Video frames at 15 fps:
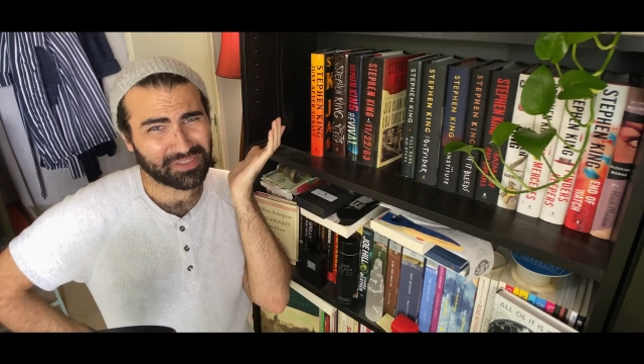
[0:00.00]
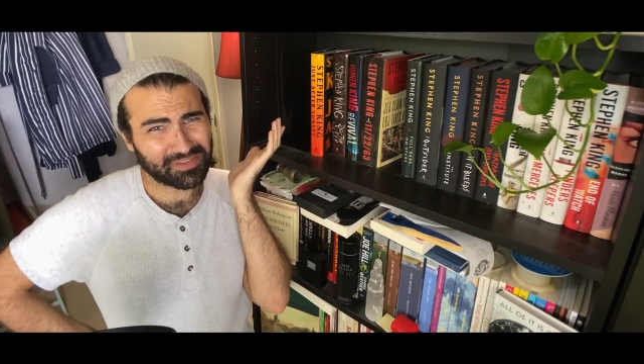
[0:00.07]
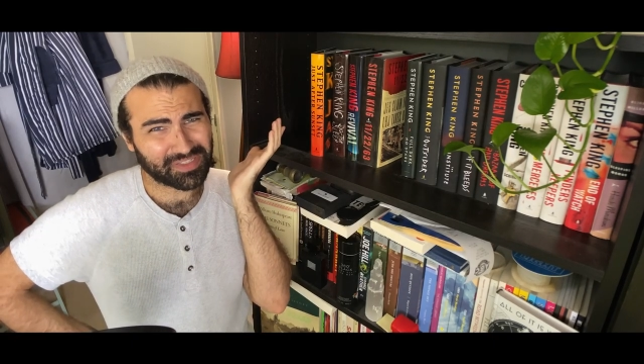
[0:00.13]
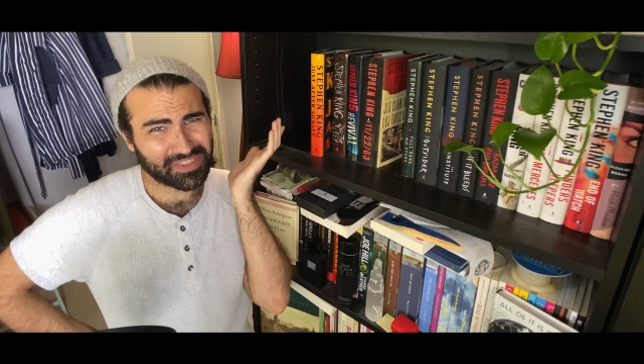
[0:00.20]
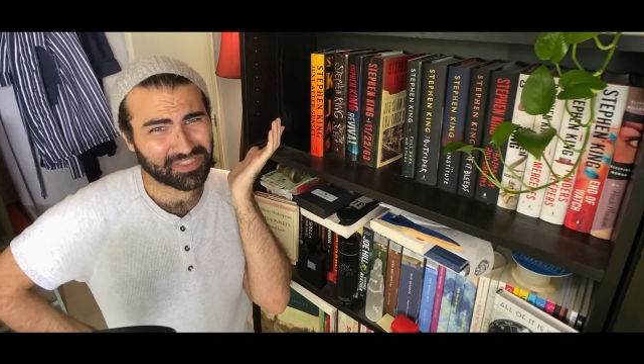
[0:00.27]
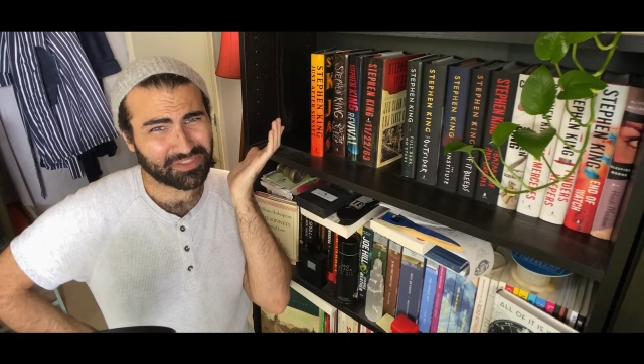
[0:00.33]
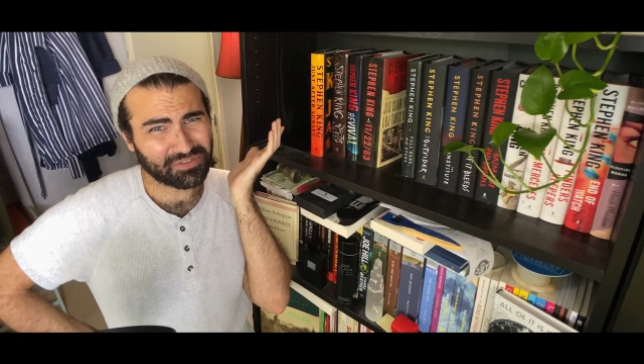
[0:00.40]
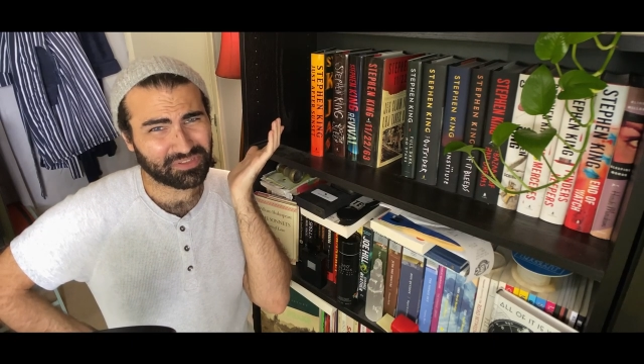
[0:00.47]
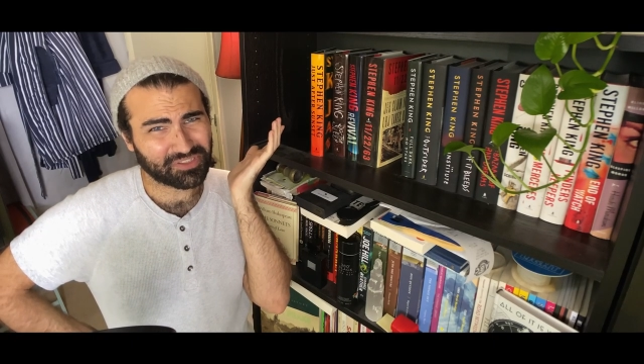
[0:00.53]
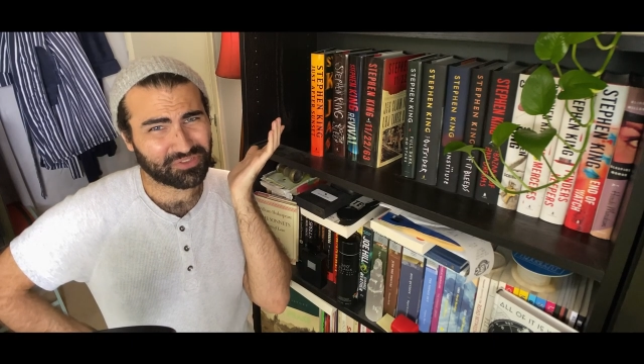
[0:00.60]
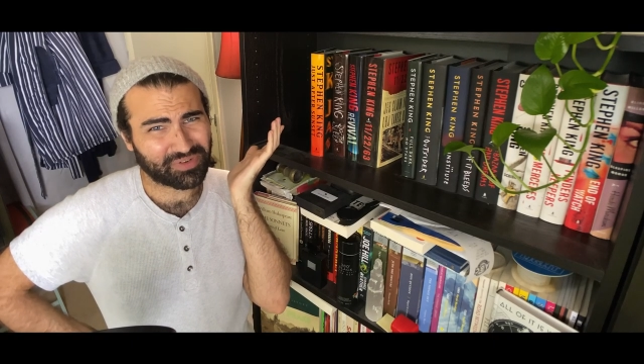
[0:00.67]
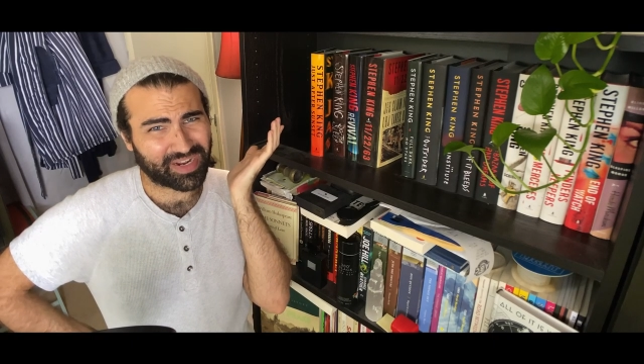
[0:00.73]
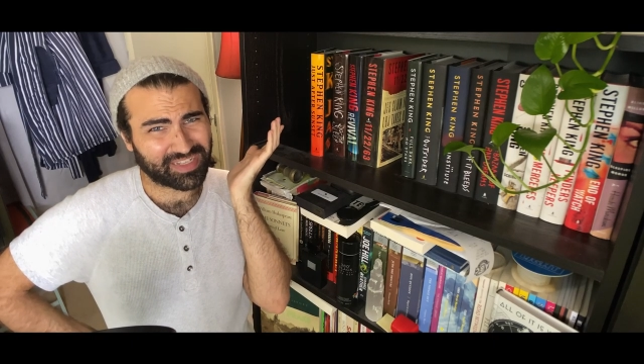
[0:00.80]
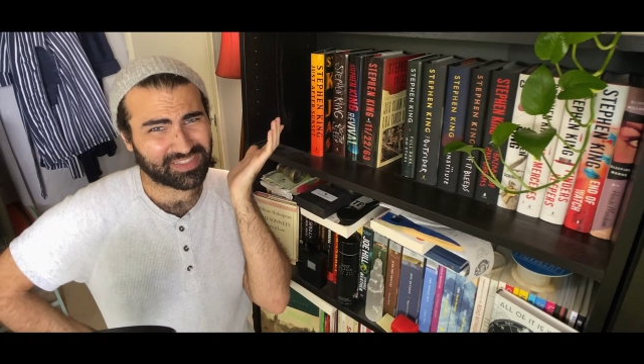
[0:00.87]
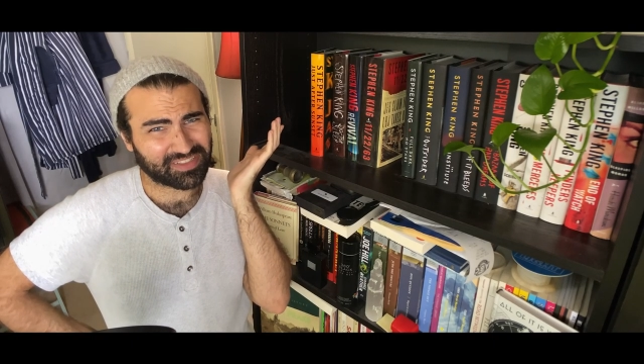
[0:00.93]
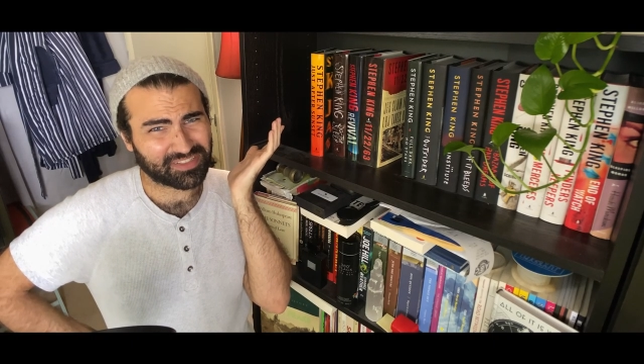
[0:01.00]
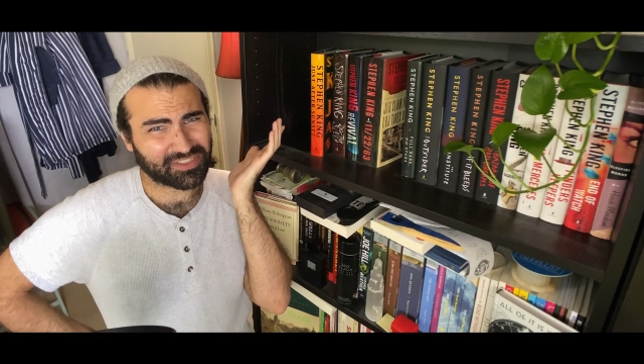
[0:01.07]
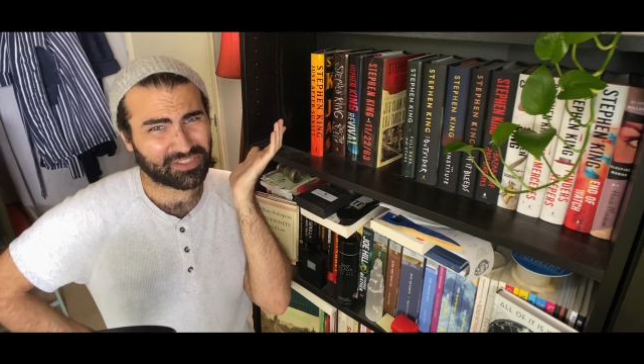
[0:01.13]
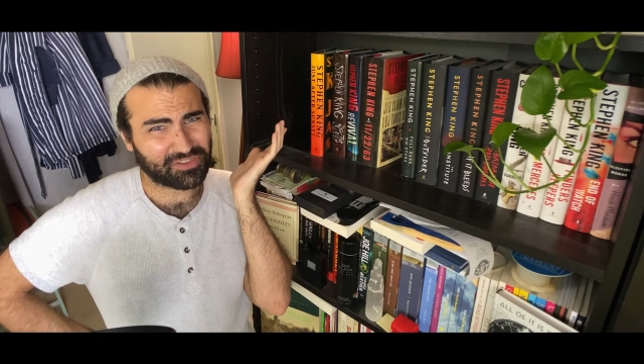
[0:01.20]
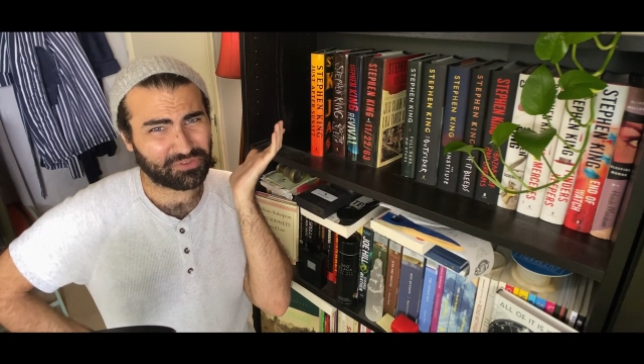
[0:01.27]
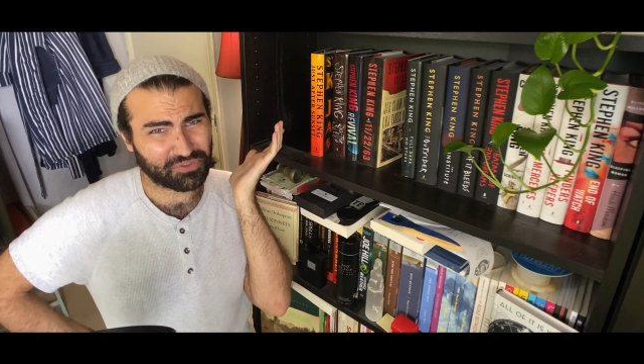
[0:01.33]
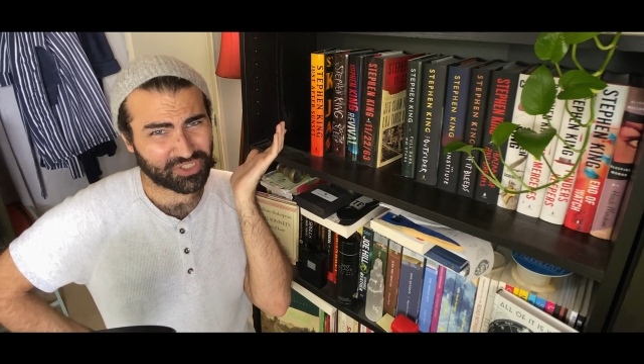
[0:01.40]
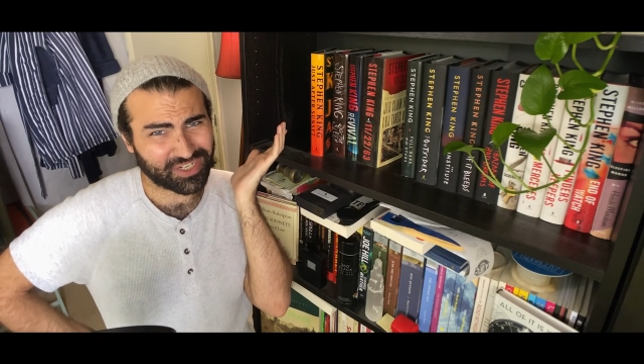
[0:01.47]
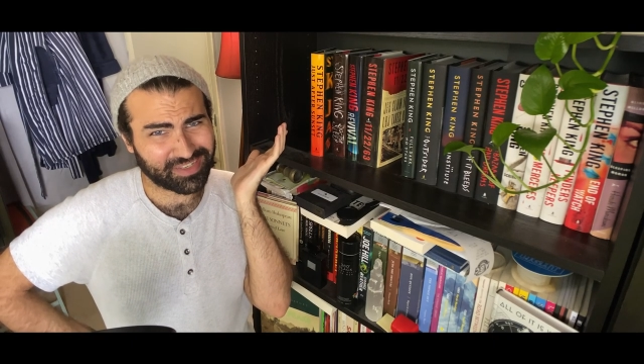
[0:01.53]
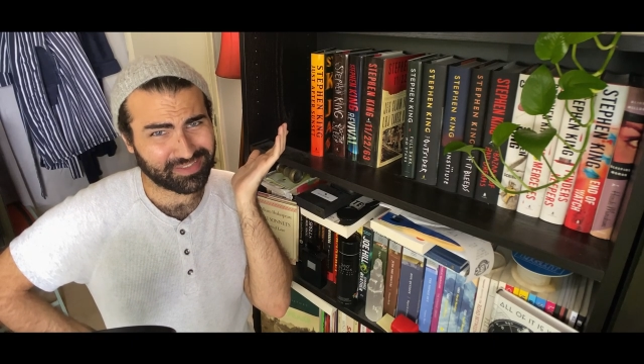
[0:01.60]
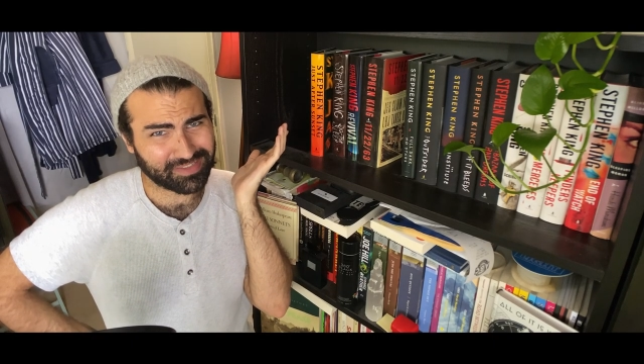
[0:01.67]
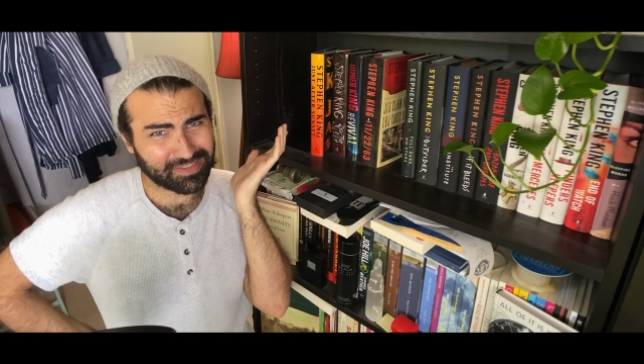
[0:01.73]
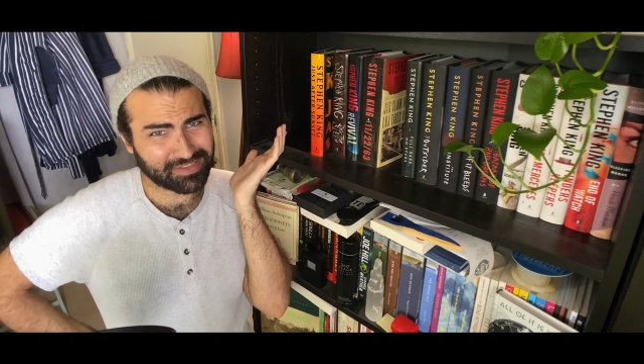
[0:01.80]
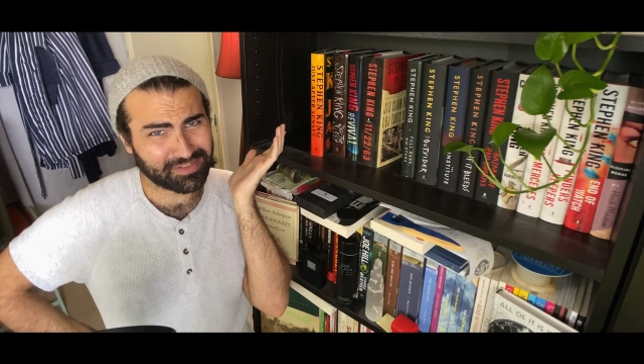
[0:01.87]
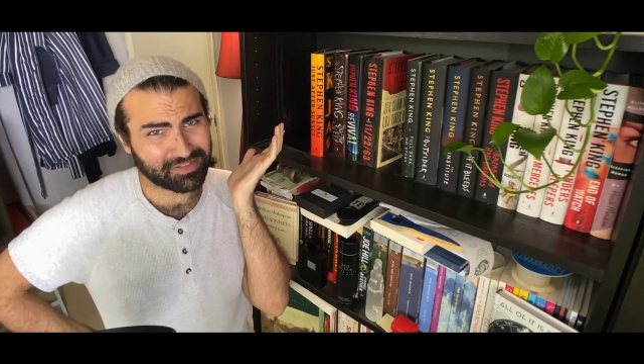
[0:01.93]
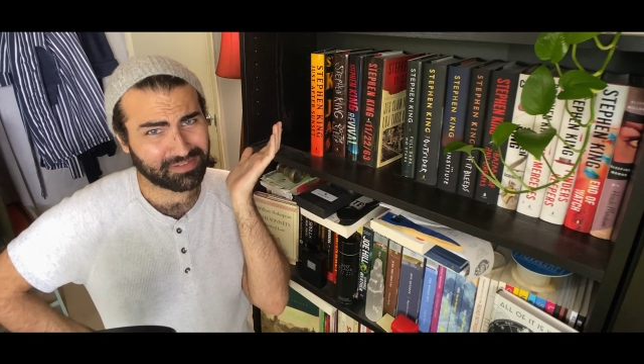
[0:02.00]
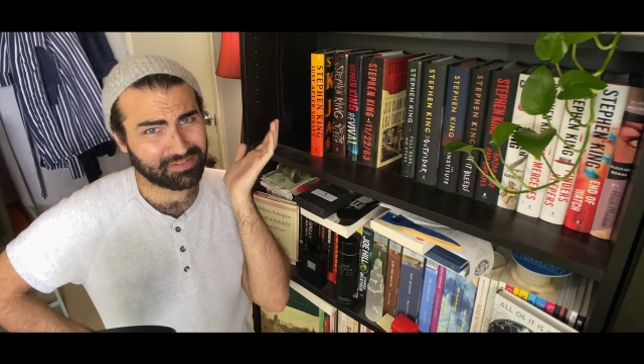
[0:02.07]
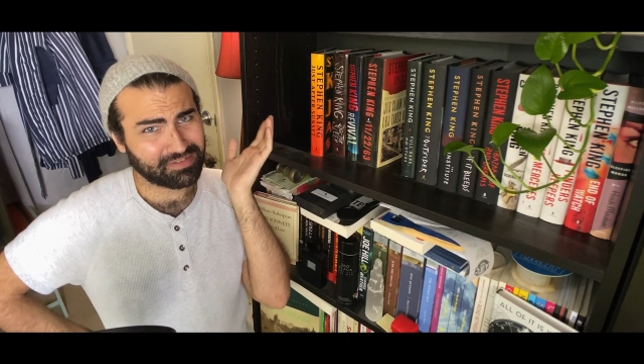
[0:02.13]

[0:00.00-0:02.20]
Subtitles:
to listen to a trans exclusionist?